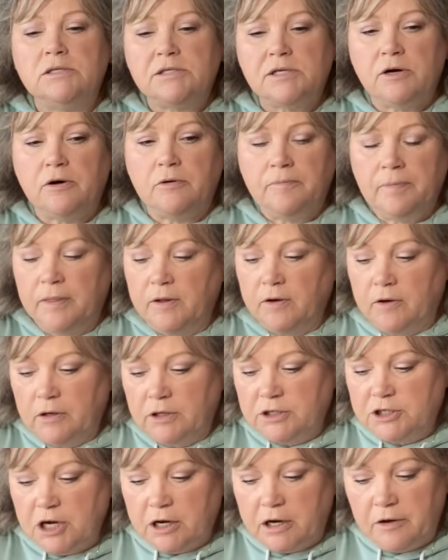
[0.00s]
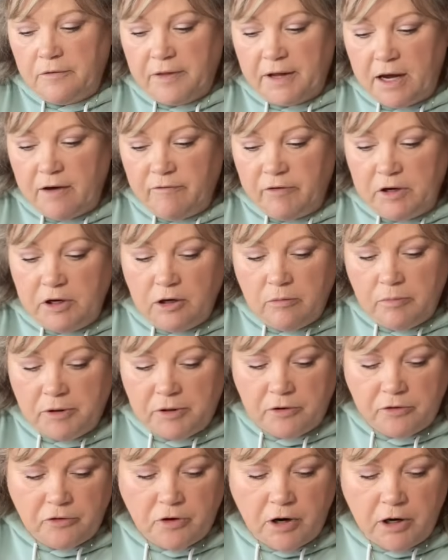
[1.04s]
So you can check out that video, but the
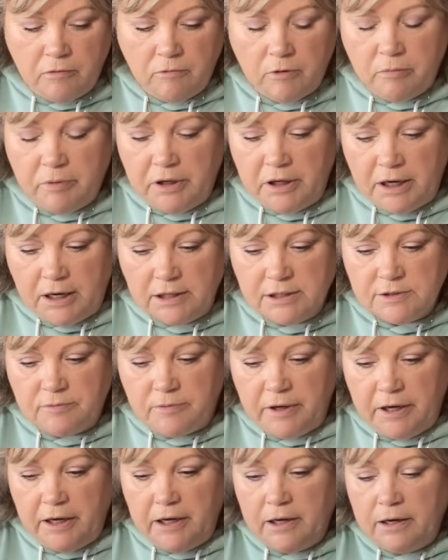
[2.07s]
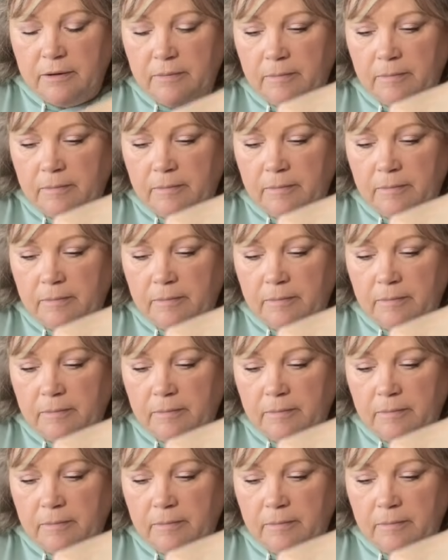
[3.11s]
drawing will be next week.